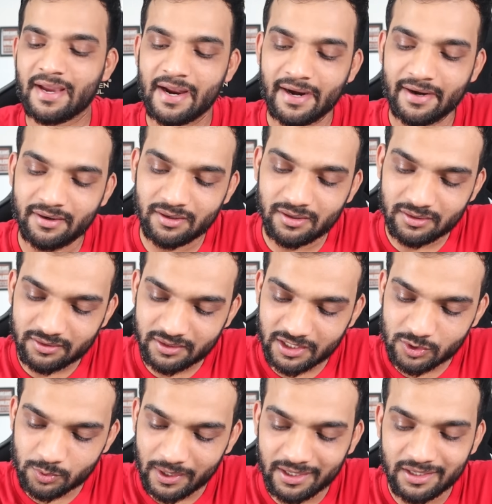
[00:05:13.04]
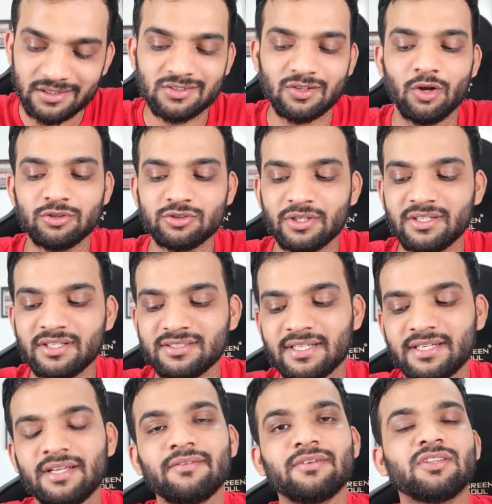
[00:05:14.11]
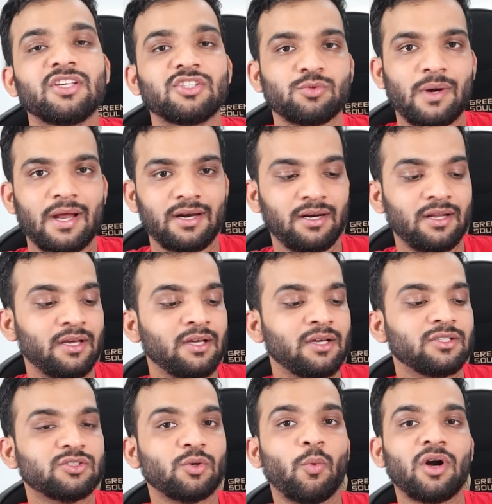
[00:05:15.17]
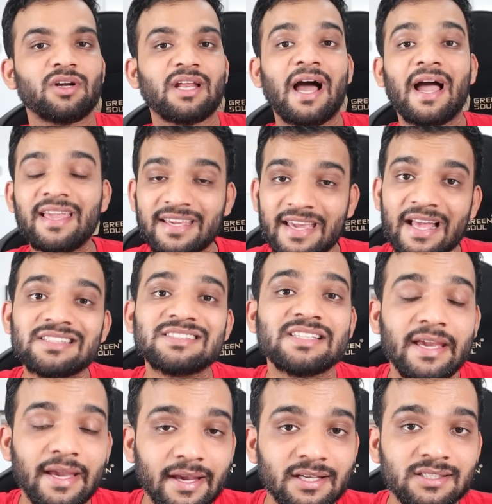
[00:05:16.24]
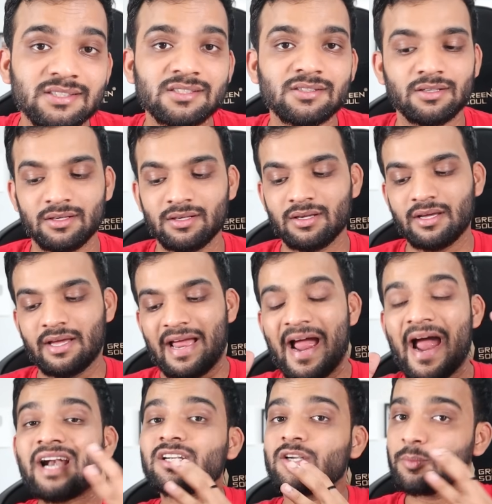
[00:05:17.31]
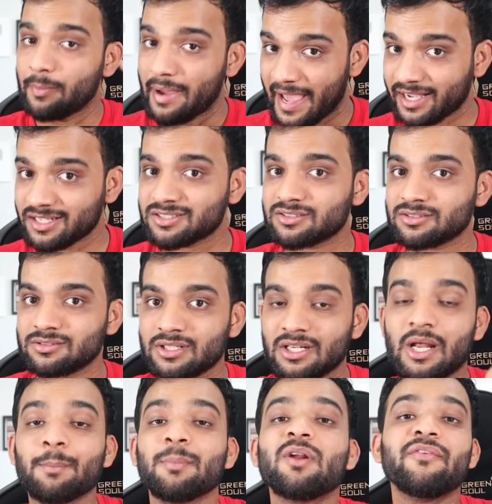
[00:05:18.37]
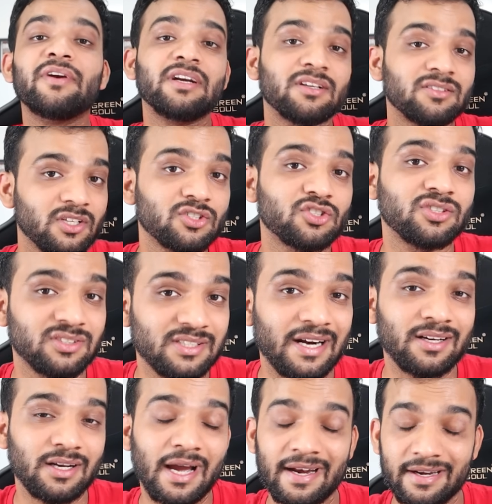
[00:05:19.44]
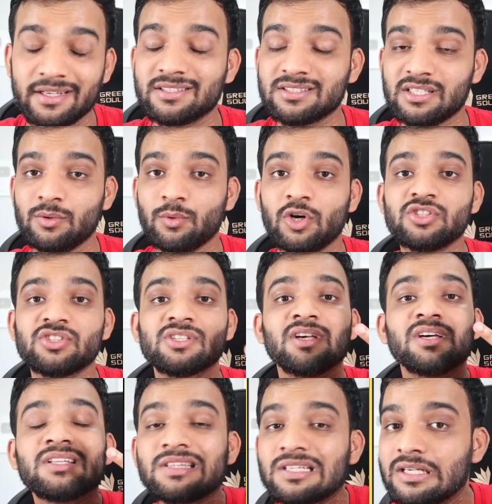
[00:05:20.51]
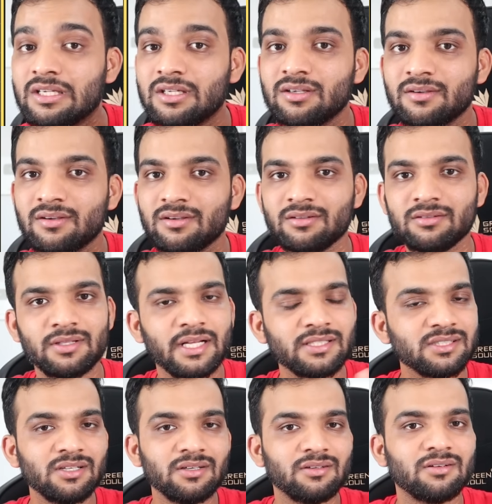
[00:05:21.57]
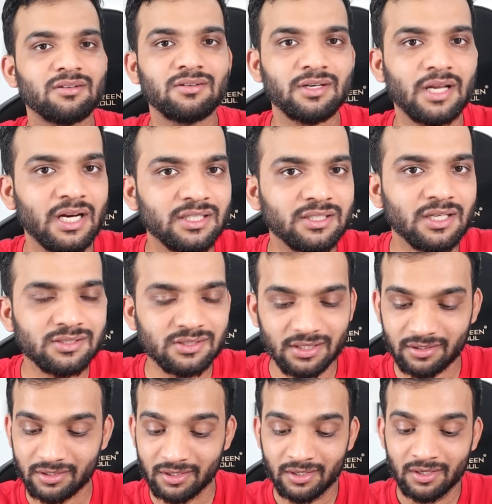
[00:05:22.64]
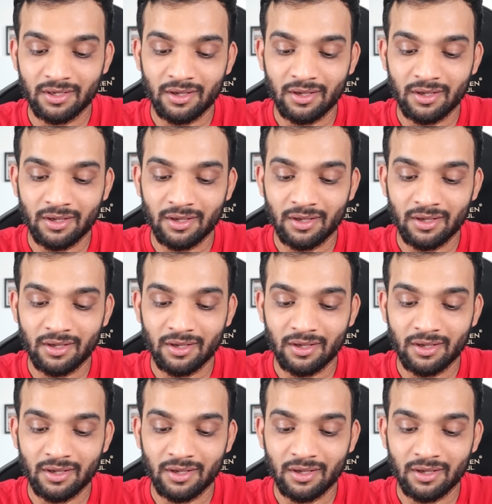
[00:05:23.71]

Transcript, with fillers: And this one is also intersecting with this one. So what I can say is, at max, the number of intersections that I did see was 3. That's it. Done and dusted.